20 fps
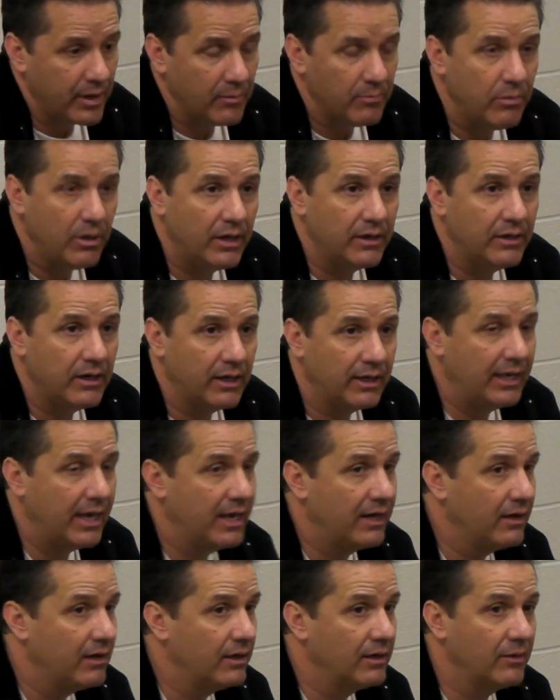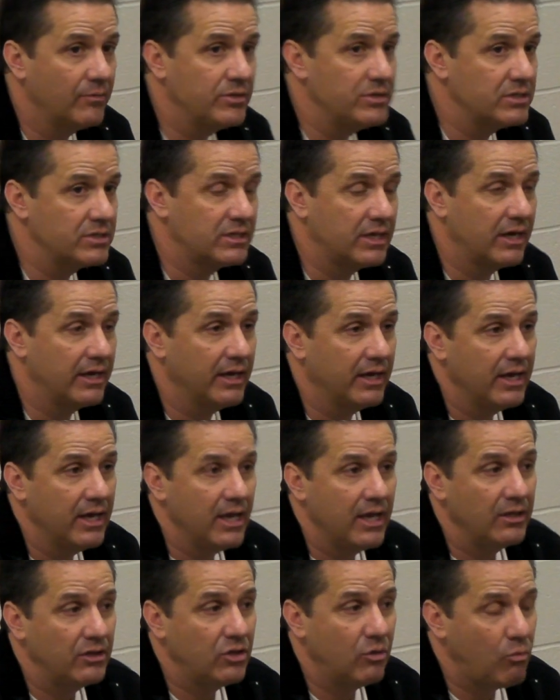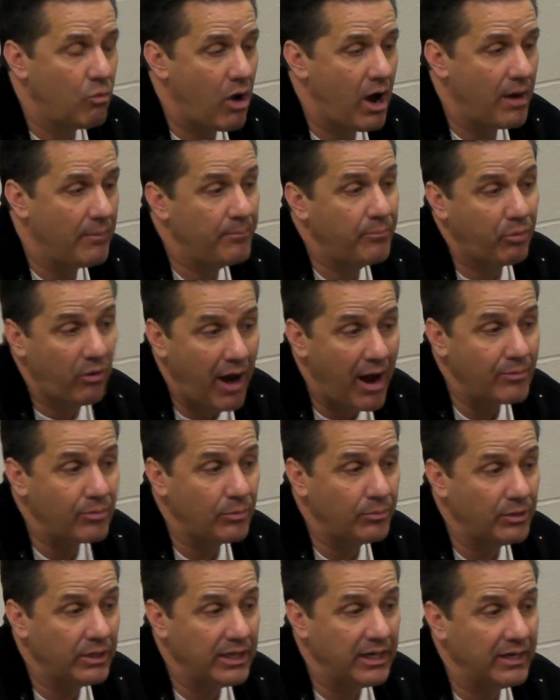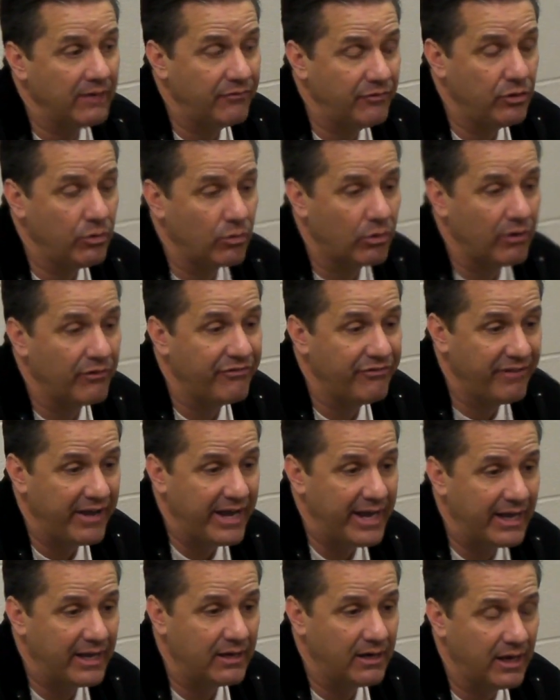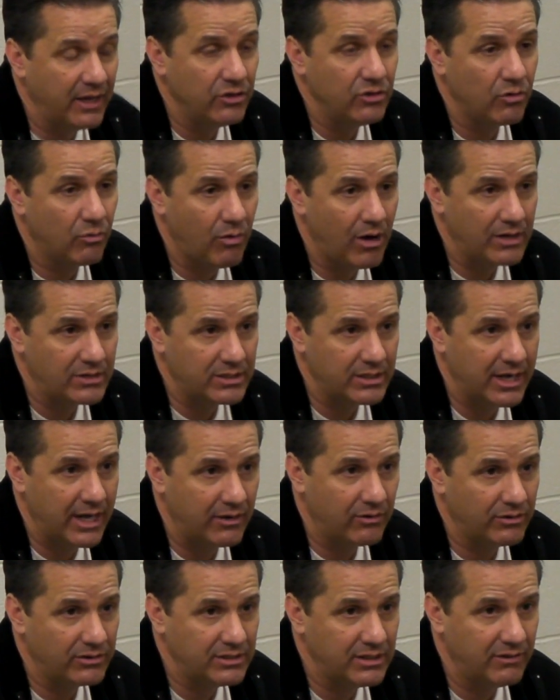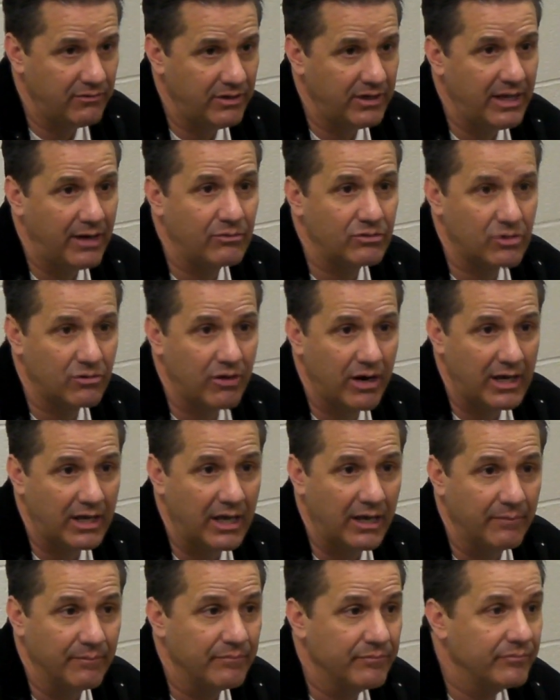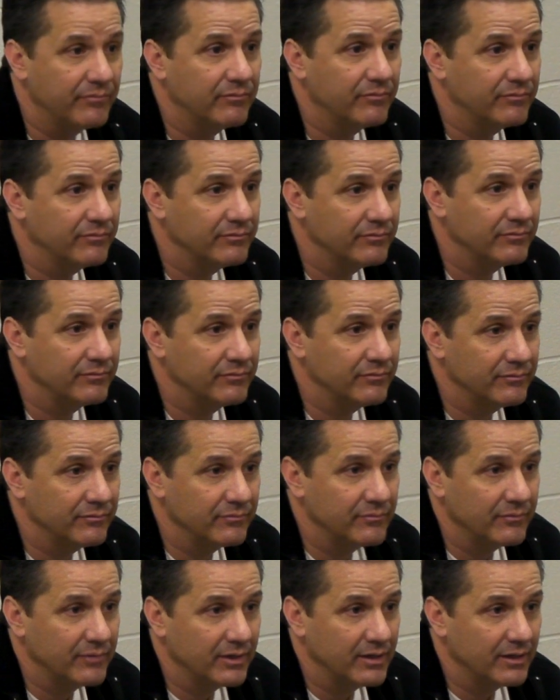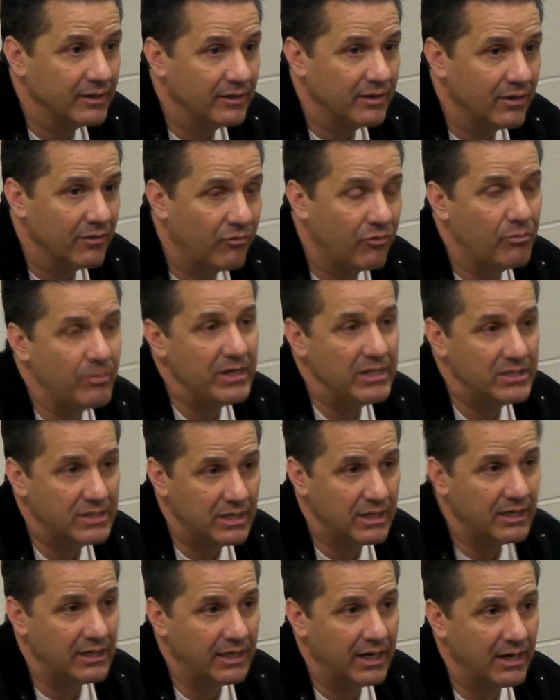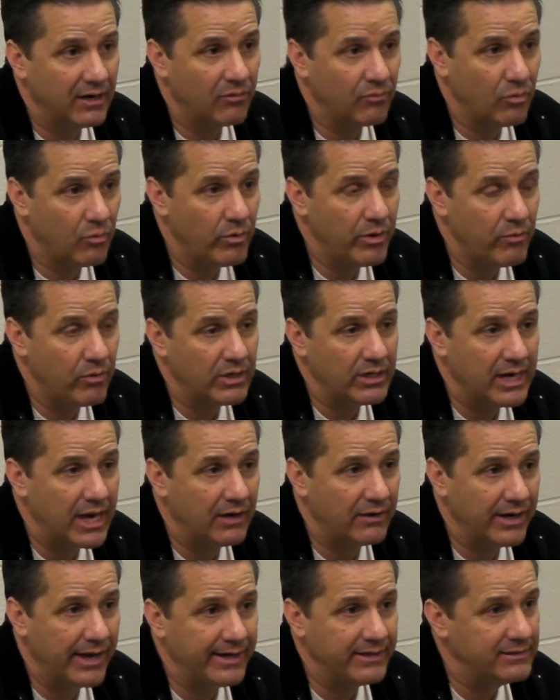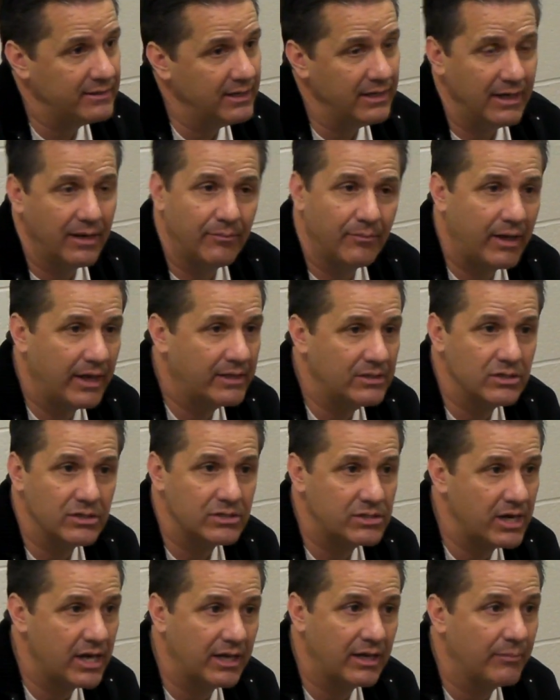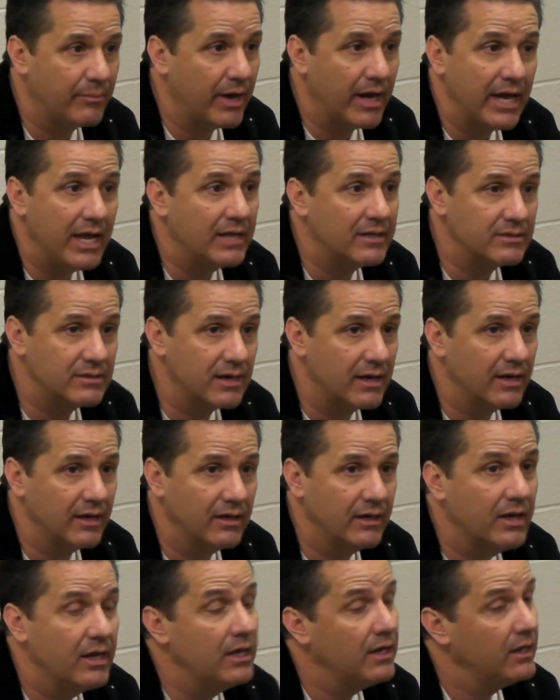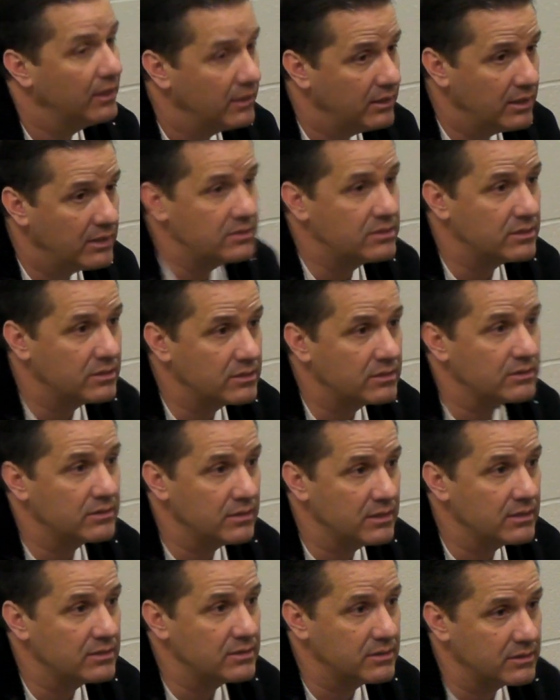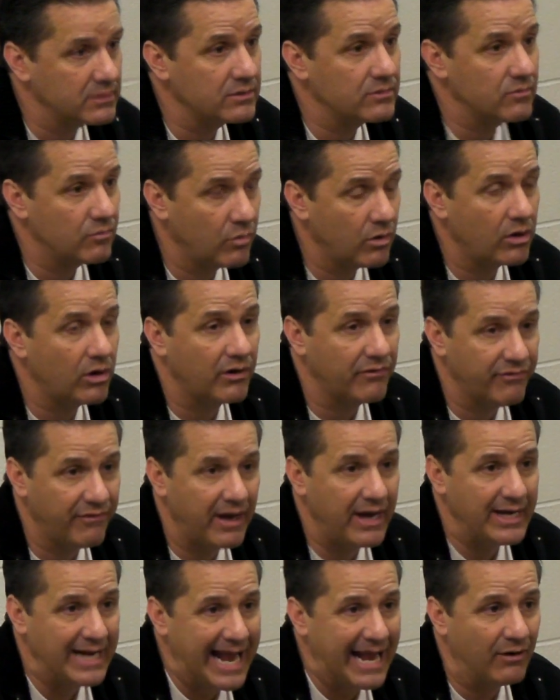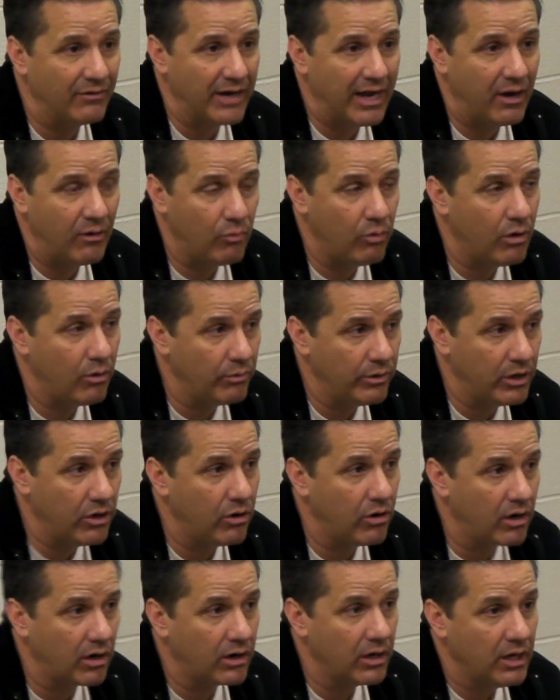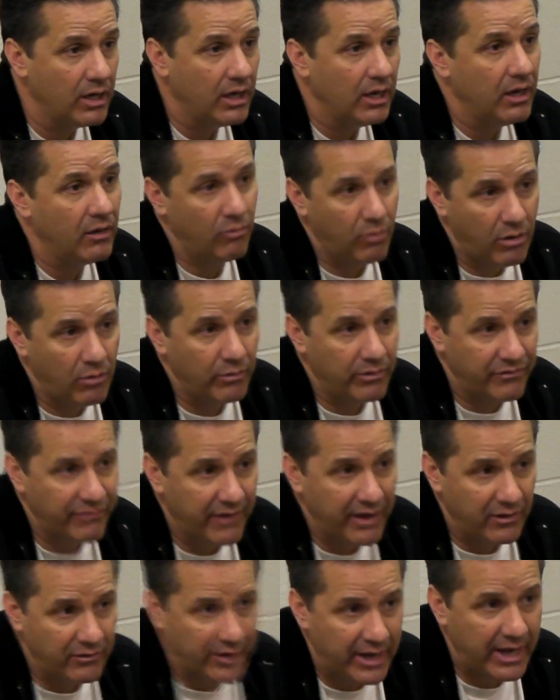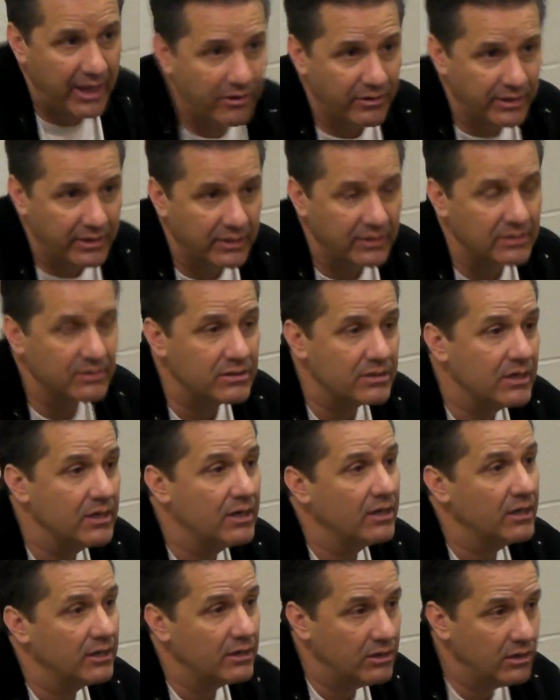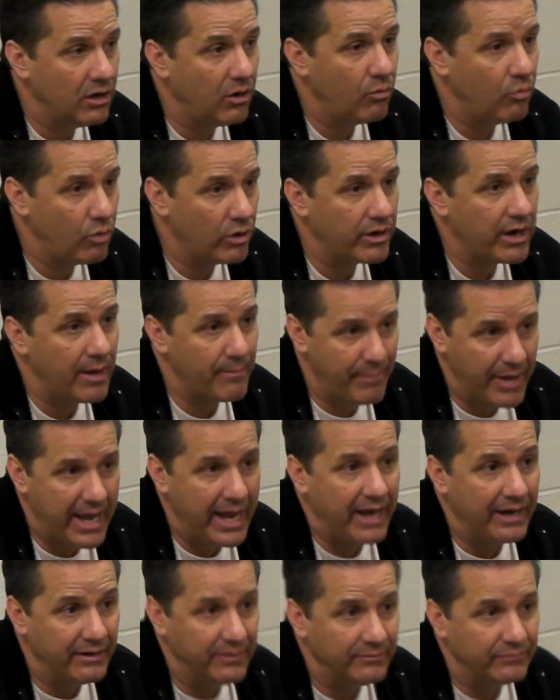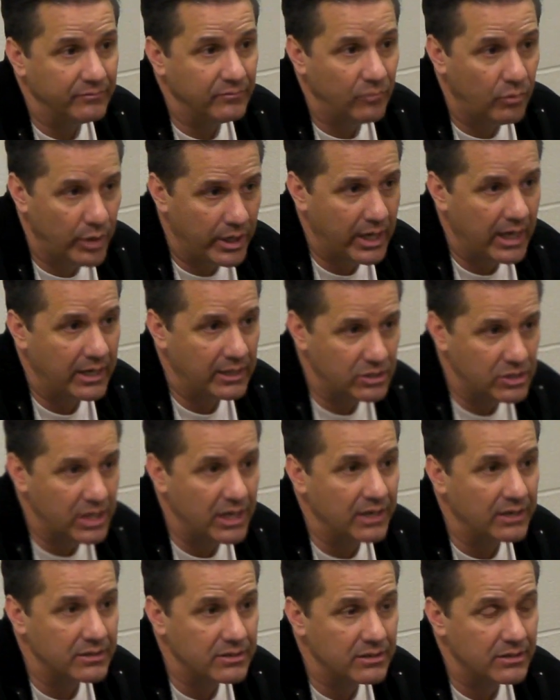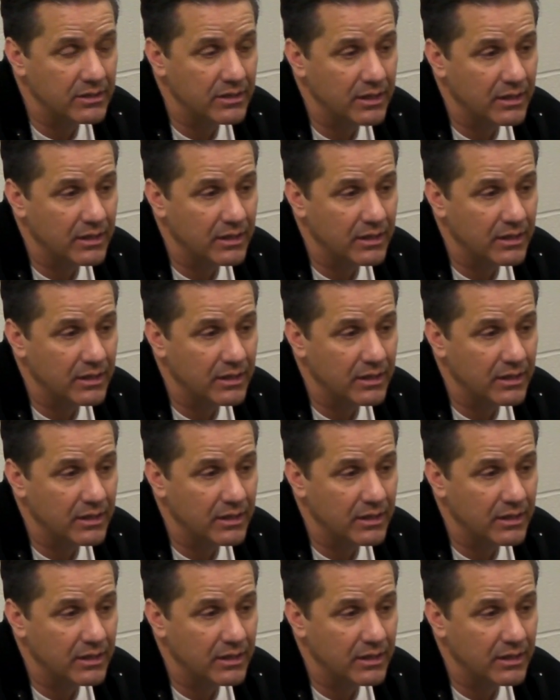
But again, let me just tell you, the, probably if you were a fan and you're watching that on TV, that was a great game. For me sitting there when we went down 19, I'm like just shaking my head saying, this is this is we're going to find out now what we are. And what we found out is, you know, we're not bad. We got a chance.